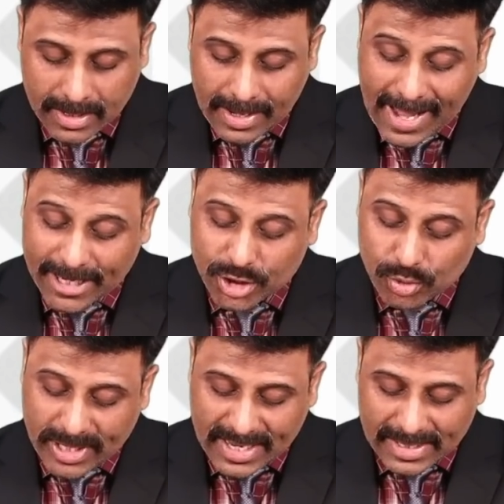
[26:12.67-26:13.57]

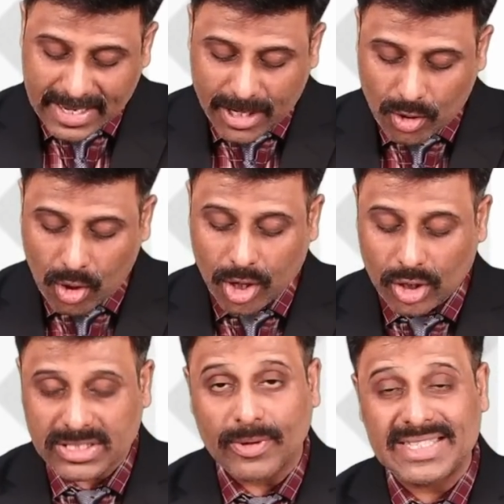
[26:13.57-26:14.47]
Actuarial gain or
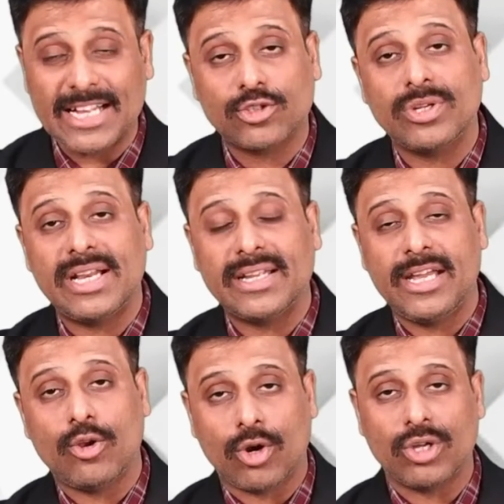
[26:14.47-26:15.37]
loss. Now what is actuarial
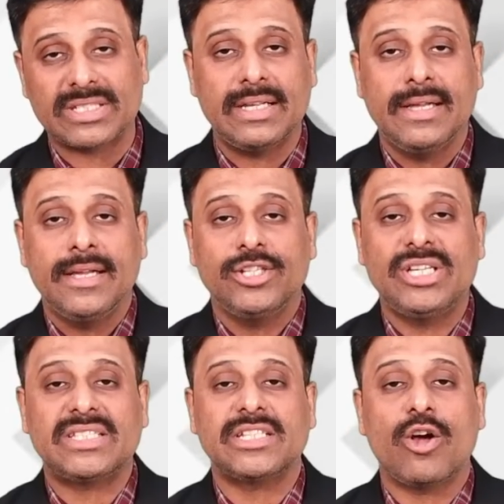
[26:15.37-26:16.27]
gain or loss?
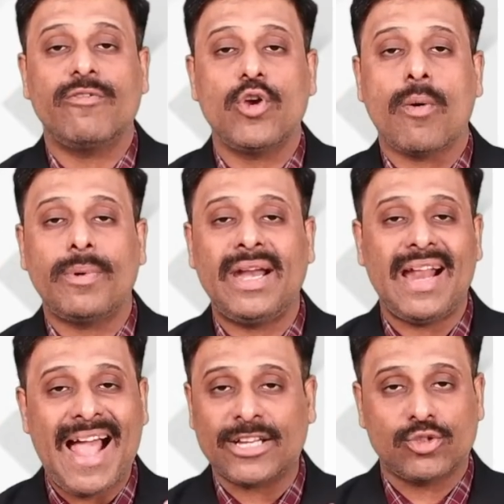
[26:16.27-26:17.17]
Just now we obtained
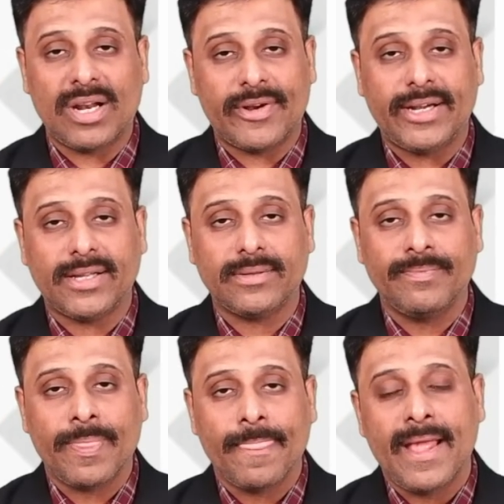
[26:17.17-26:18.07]
actual return.
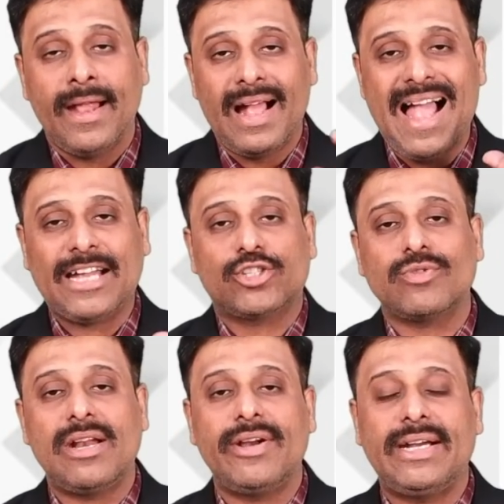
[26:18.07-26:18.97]

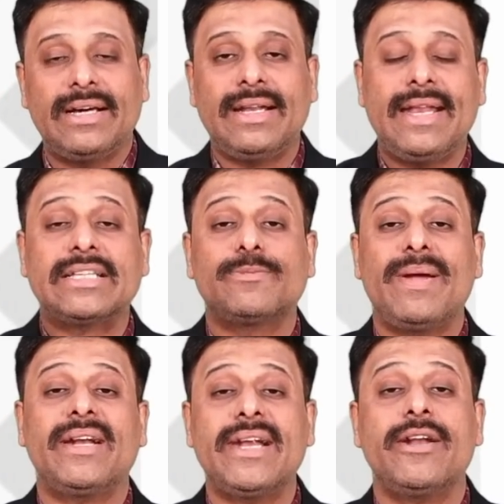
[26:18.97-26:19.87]
Actual return and
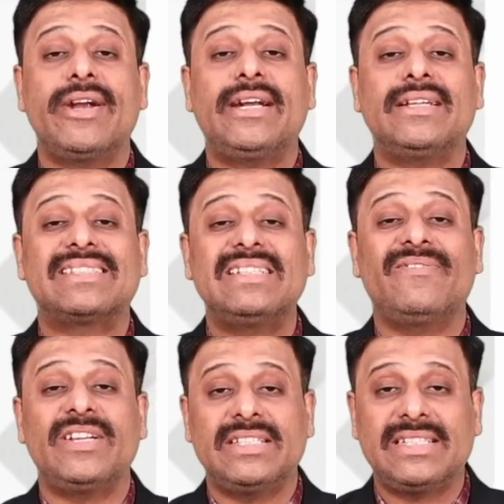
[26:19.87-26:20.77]
expected returns
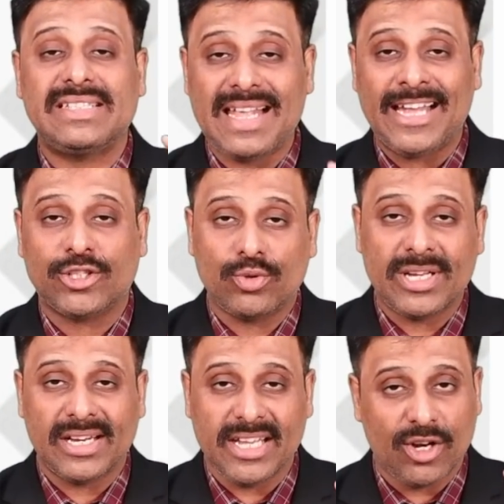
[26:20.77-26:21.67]
difference is
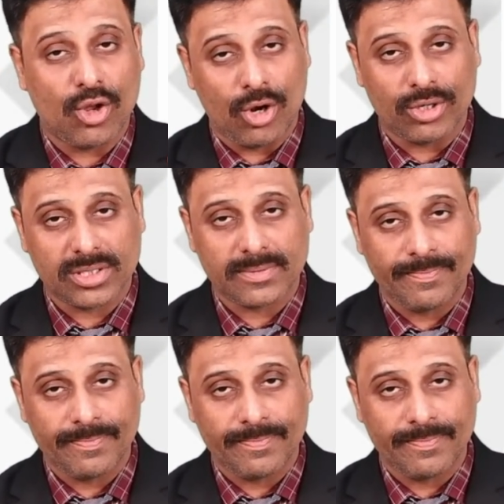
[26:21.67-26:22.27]
actuarial gain or loss.